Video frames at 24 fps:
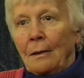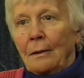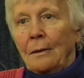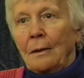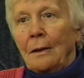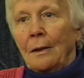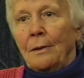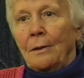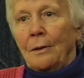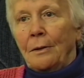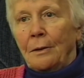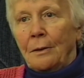
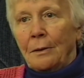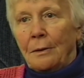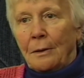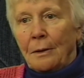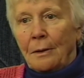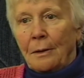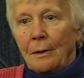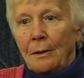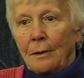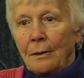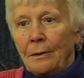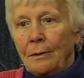that
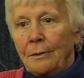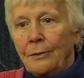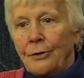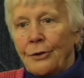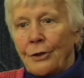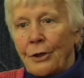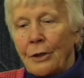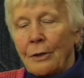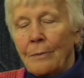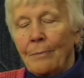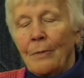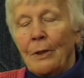
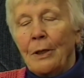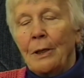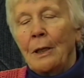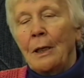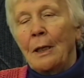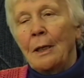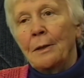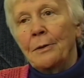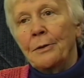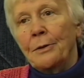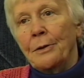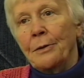Germany
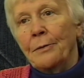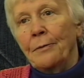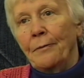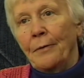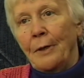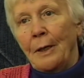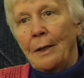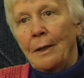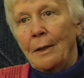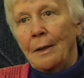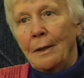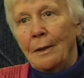has
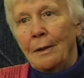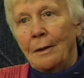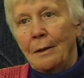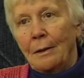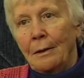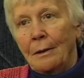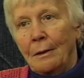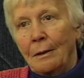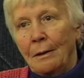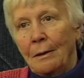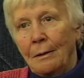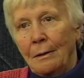invaded
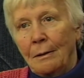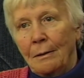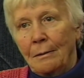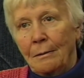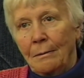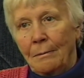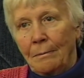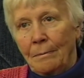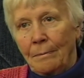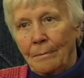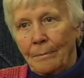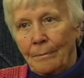
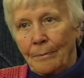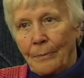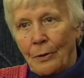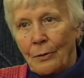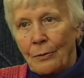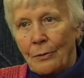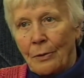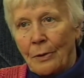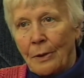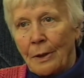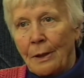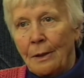
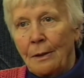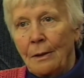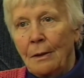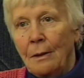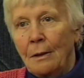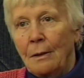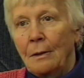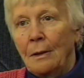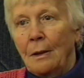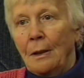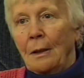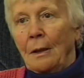
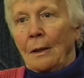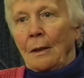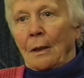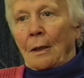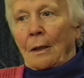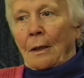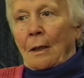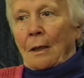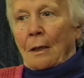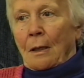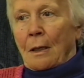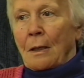Poland,
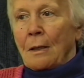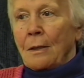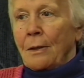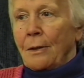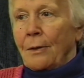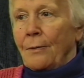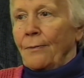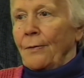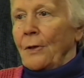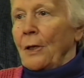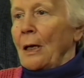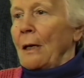
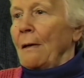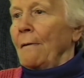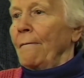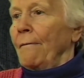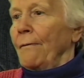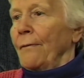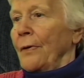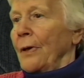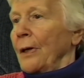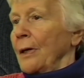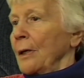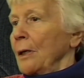and we are
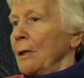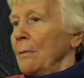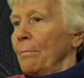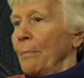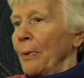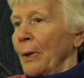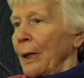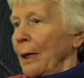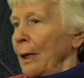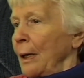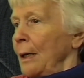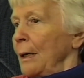very
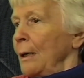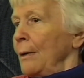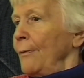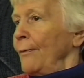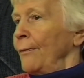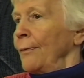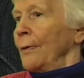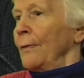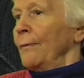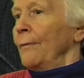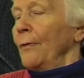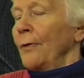
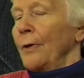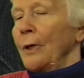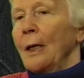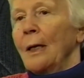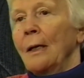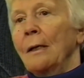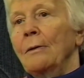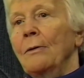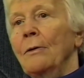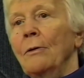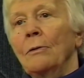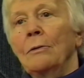brave, and we
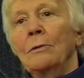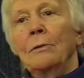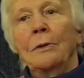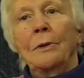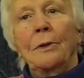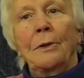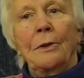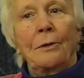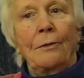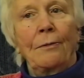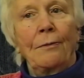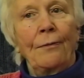are going
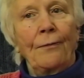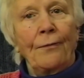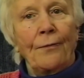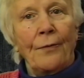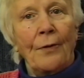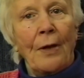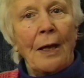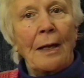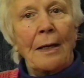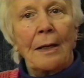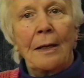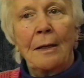to
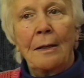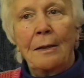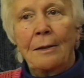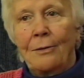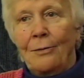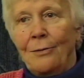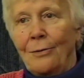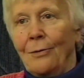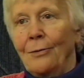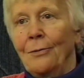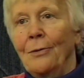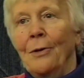
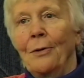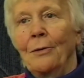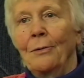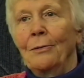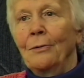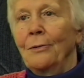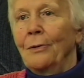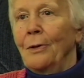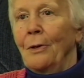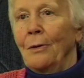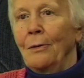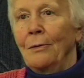fight,
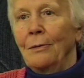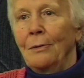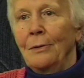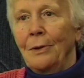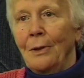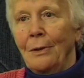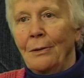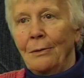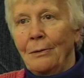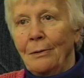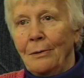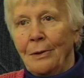
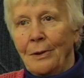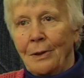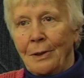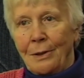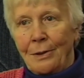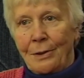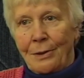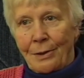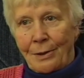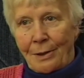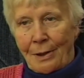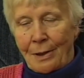all
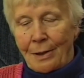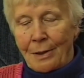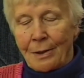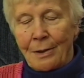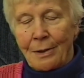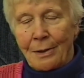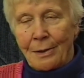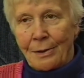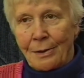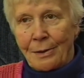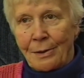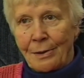these
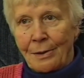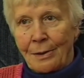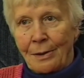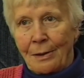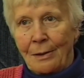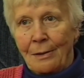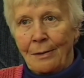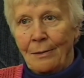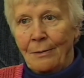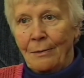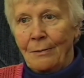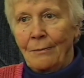things,
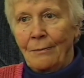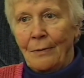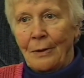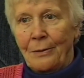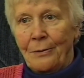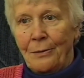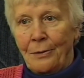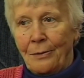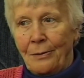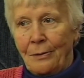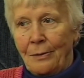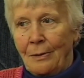what
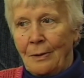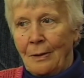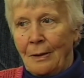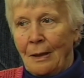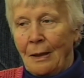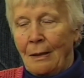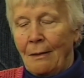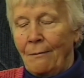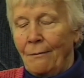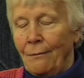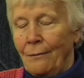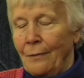you
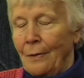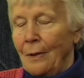have.